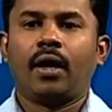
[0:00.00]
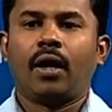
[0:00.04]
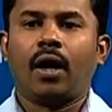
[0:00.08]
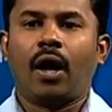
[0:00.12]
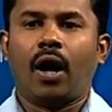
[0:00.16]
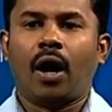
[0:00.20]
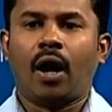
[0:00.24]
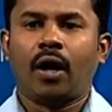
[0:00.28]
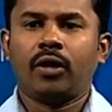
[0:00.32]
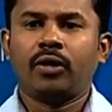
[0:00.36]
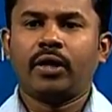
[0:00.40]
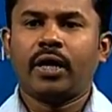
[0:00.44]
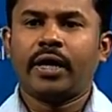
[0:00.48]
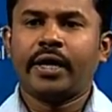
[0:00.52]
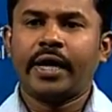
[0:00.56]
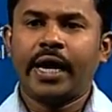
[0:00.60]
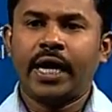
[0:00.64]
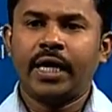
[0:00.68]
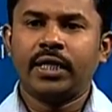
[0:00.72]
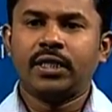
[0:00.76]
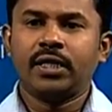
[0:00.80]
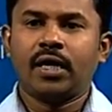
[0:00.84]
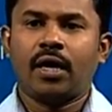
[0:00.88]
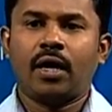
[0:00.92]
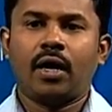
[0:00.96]
on the
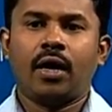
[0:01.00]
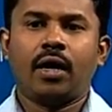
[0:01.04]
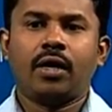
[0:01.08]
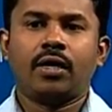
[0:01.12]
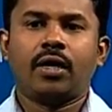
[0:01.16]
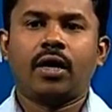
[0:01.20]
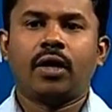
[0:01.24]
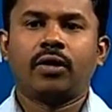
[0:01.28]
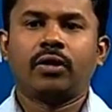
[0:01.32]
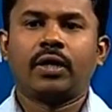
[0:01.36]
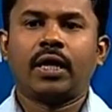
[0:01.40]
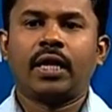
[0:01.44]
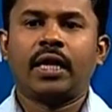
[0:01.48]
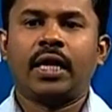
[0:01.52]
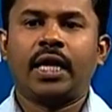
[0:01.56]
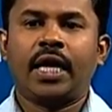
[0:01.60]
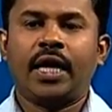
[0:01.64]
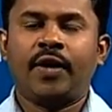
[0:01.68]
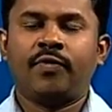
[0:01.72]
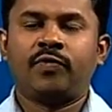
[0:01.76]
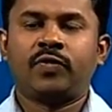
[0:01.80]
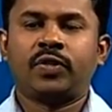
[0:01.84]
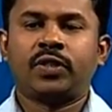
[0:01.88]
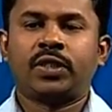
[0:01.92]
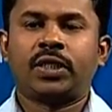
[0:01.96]
right or on the
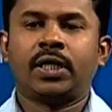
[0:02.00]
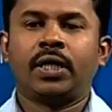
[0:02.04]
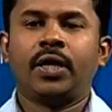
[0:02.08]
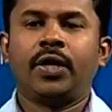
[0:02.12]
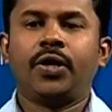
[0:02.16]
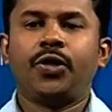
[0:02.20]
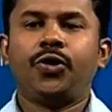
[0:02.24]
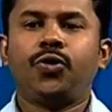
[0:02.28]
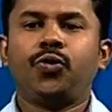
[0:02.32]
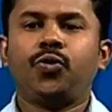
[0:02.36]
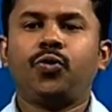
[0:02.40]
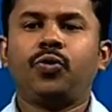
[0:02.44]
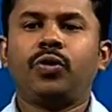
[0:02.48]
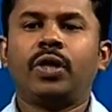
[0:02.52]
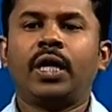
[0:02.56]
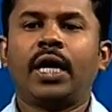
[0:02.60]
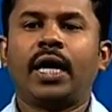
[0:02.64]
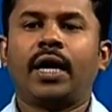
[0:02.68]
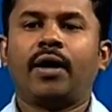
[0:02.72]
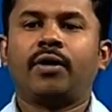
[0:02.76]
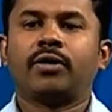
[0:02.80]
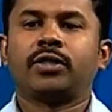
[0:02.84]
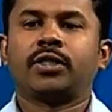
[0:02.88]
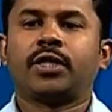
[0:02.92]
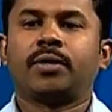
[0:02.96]
left, you will
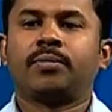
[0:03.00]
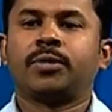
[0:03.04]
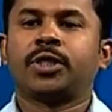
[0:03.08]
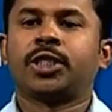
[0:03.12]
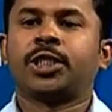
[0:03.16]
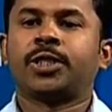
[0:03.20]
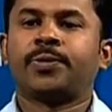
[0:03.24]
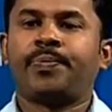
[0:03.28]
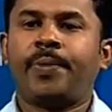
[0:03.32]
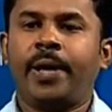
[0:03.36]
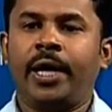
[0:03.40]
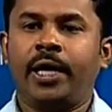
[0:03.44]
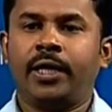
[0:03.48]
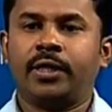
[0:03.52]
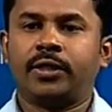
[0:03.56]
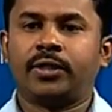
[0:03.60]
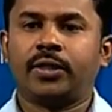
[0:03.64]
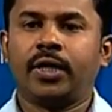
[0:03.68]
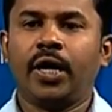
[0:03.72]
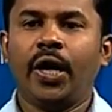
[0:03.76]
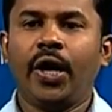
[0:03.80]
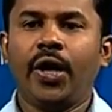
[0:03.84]
have some space.